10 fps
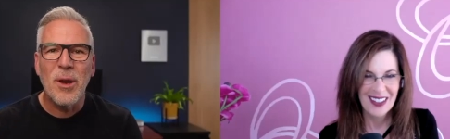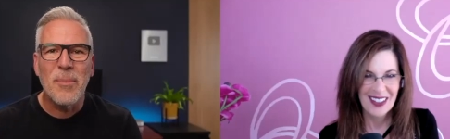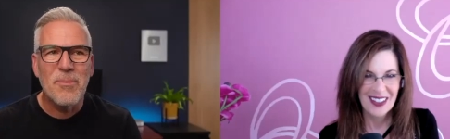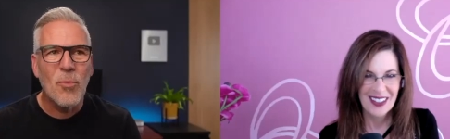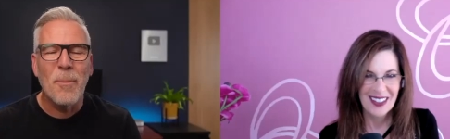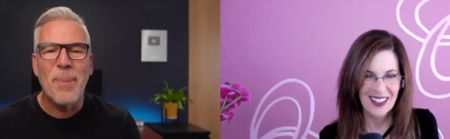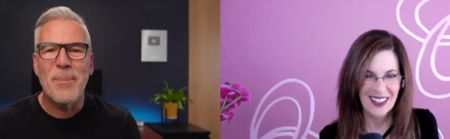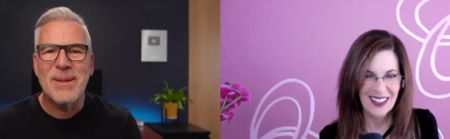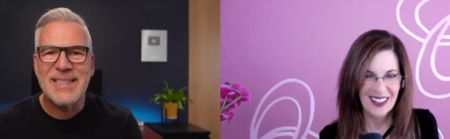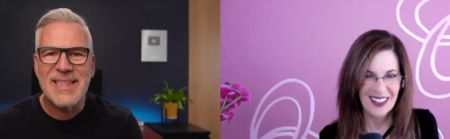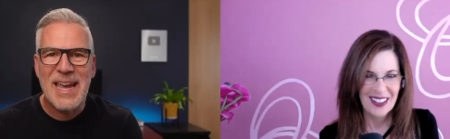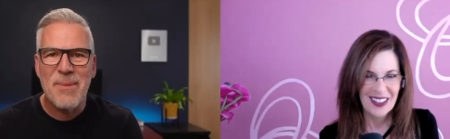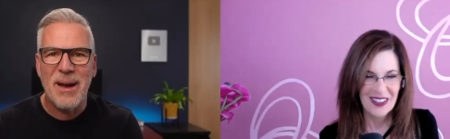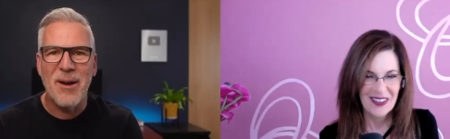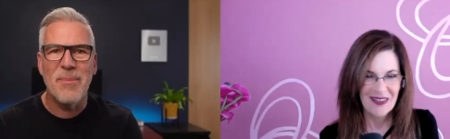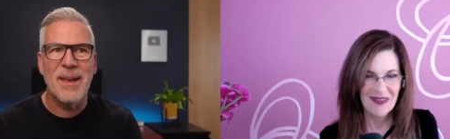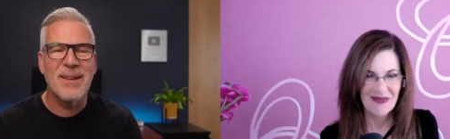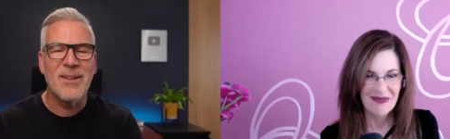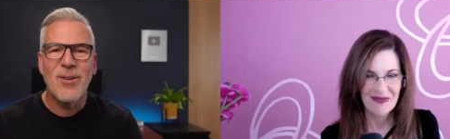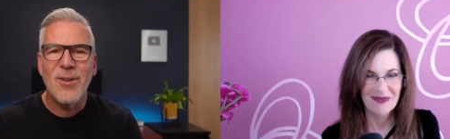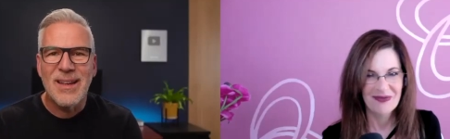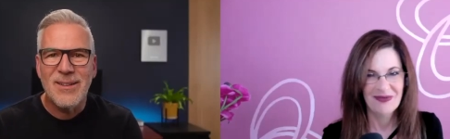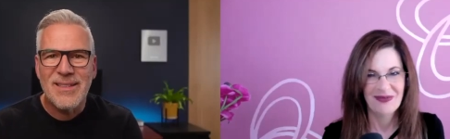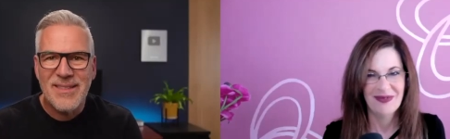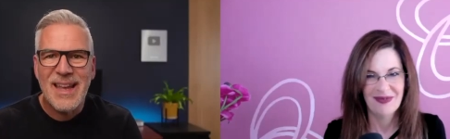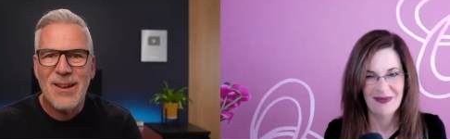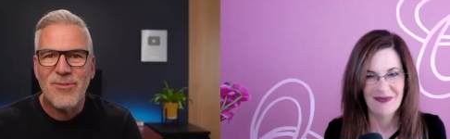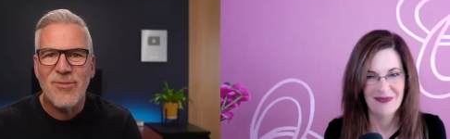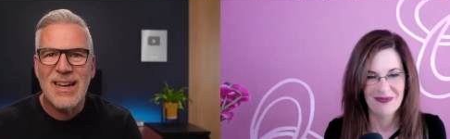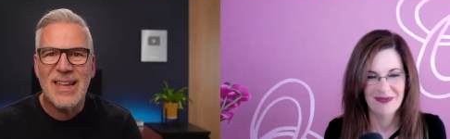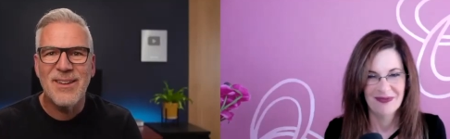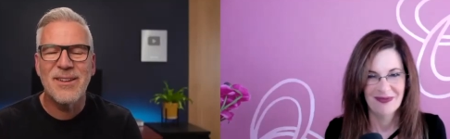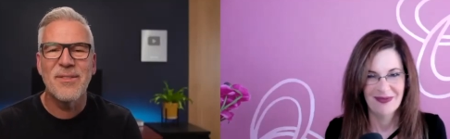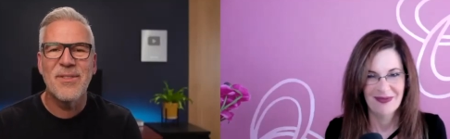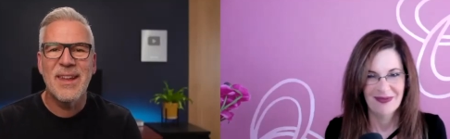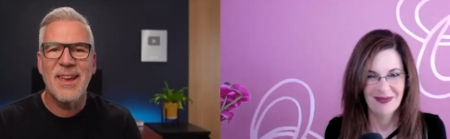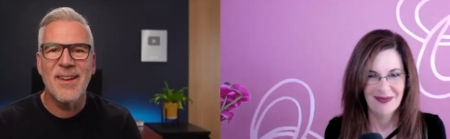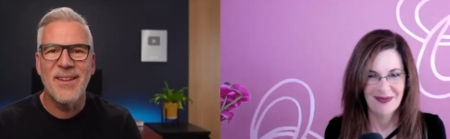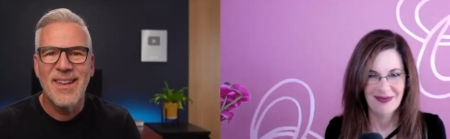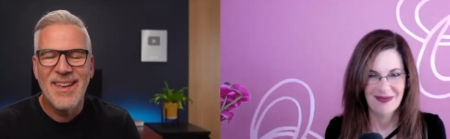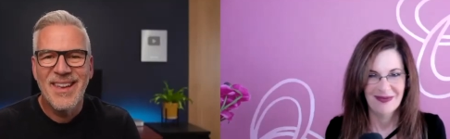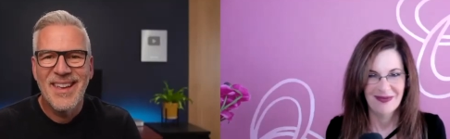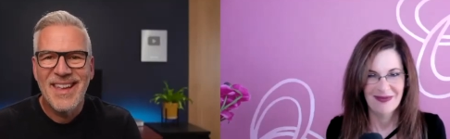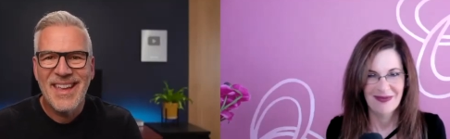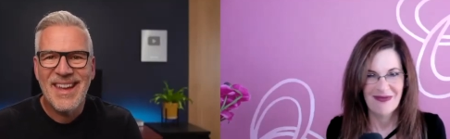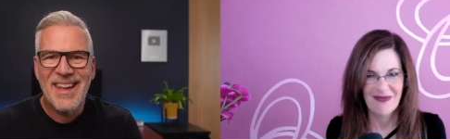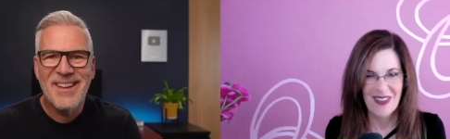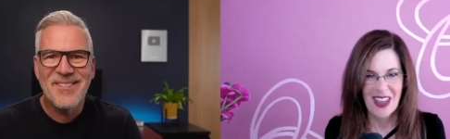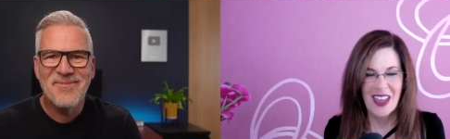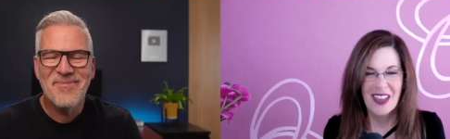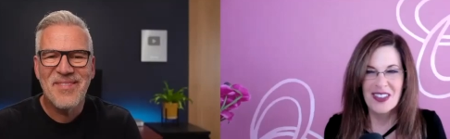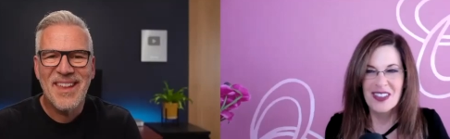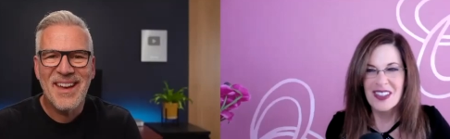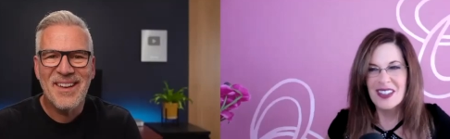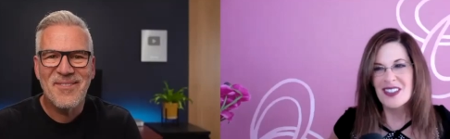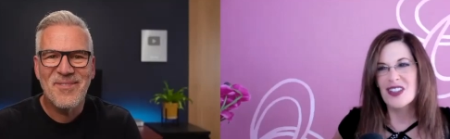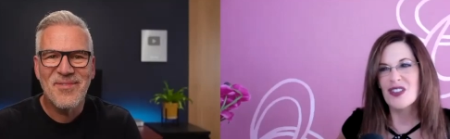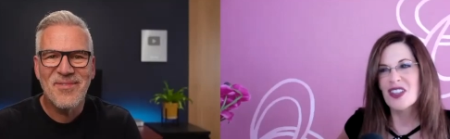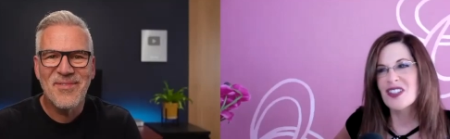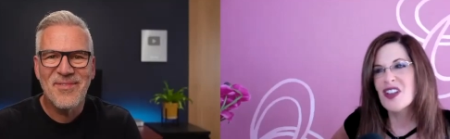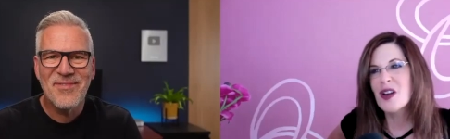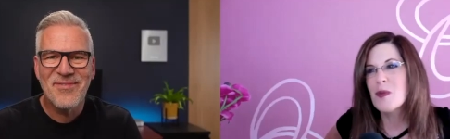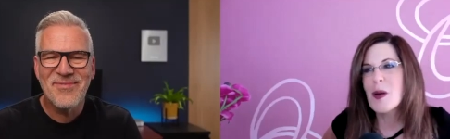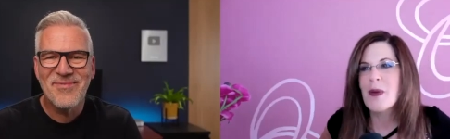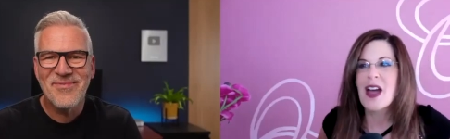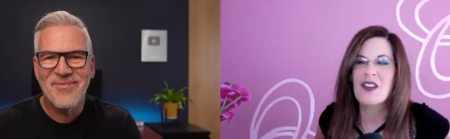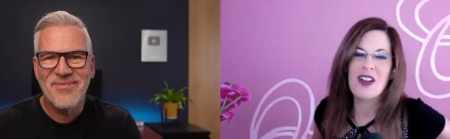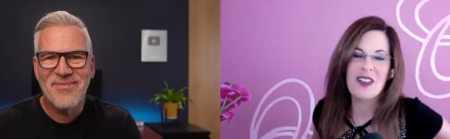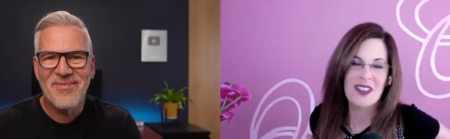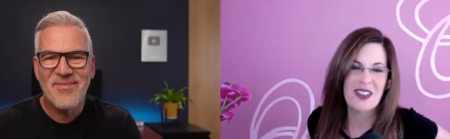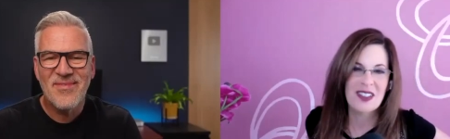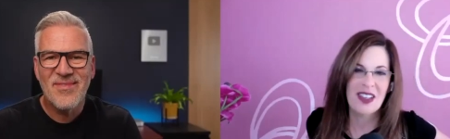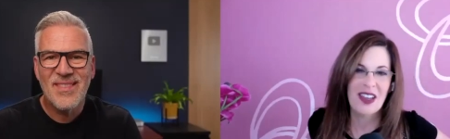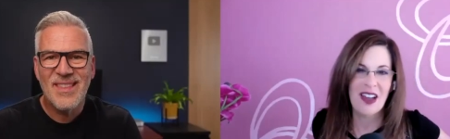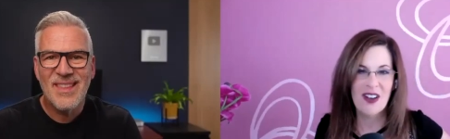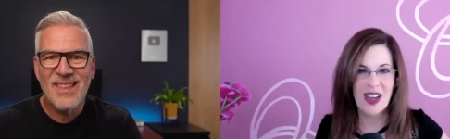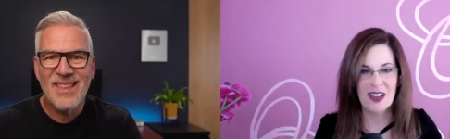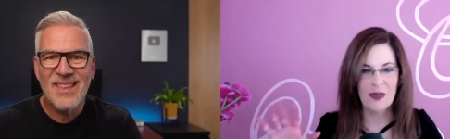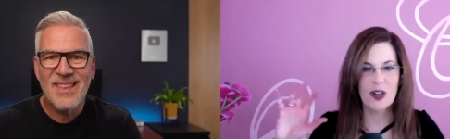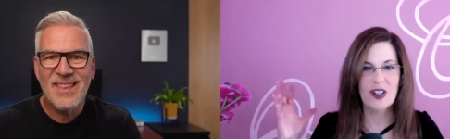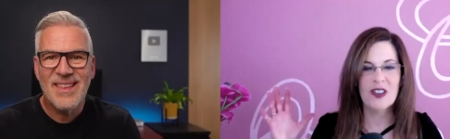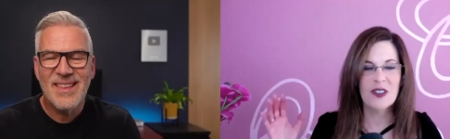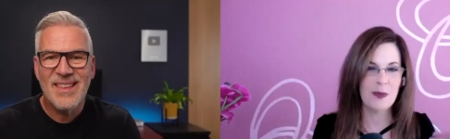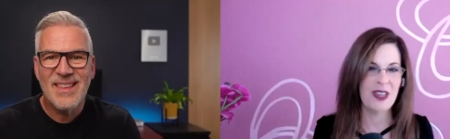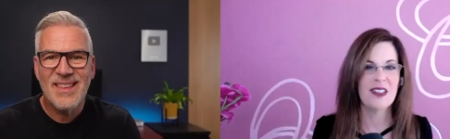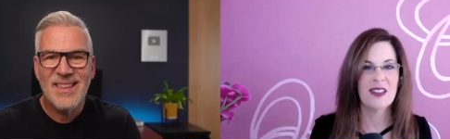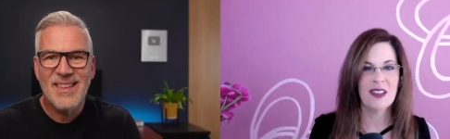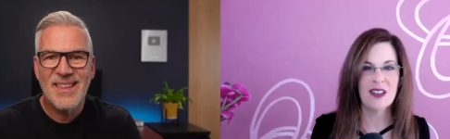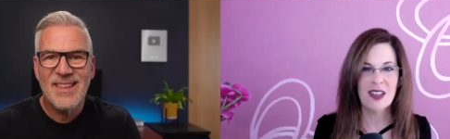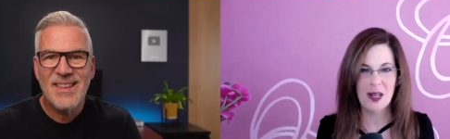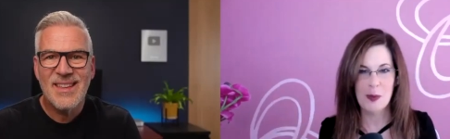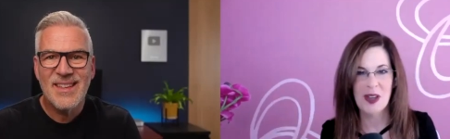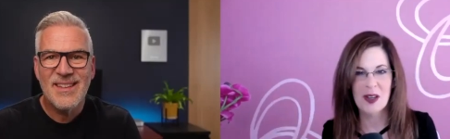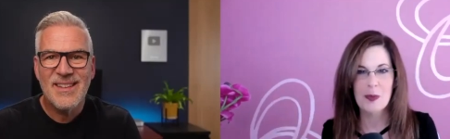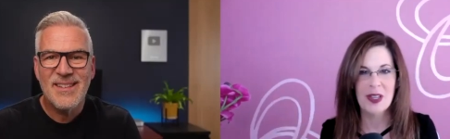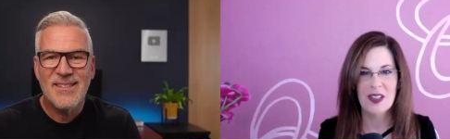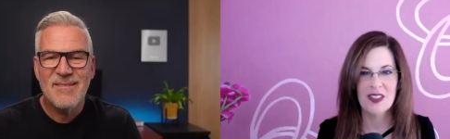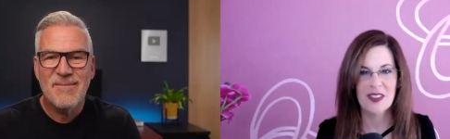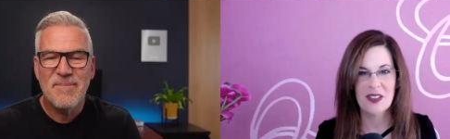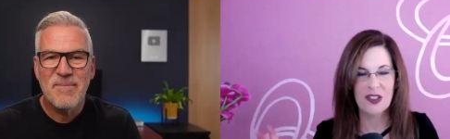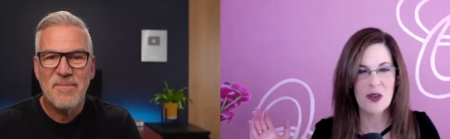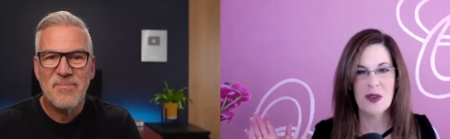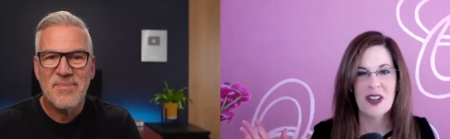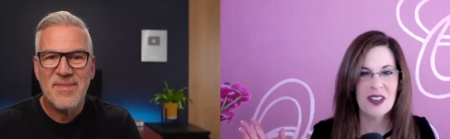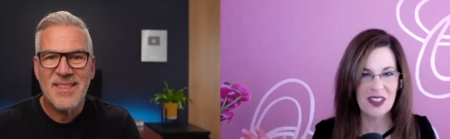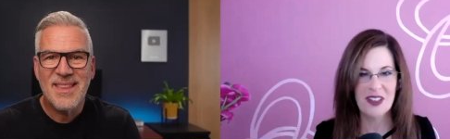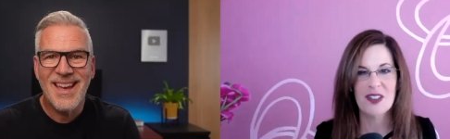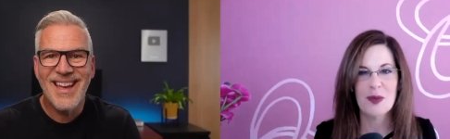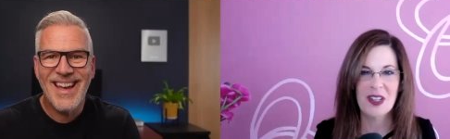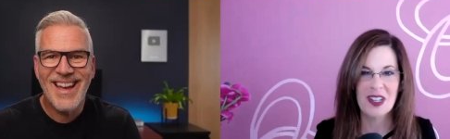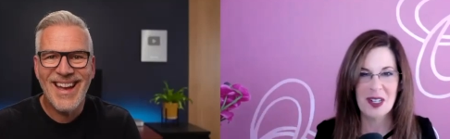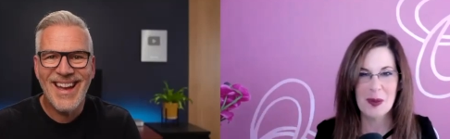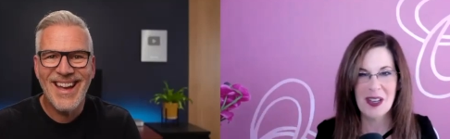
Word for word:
Speaker 1: want to want people to say about me. God, look, they look really good on video, you know. Um, so let's
Speaker 2: talk about background because, like, okay, we're going to use me as a guinea pig because there's no one else here to be a guinea